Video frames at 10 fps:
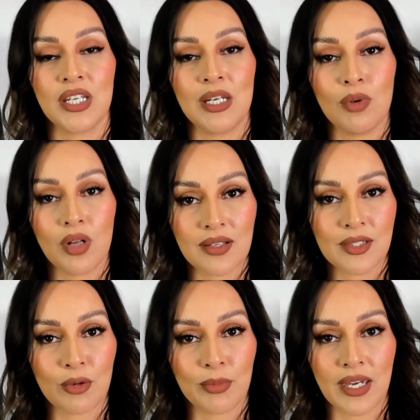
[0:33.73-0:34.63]
he will
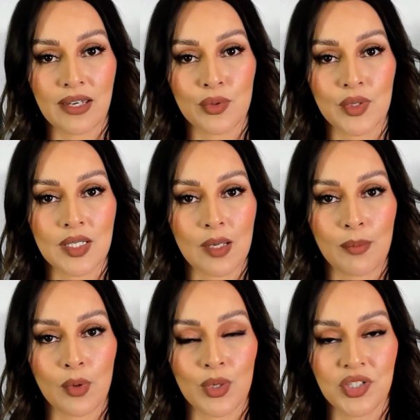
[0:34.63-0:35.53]
also be answering
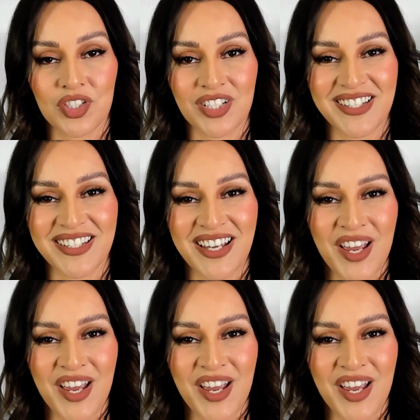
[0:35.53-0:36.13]
some questions.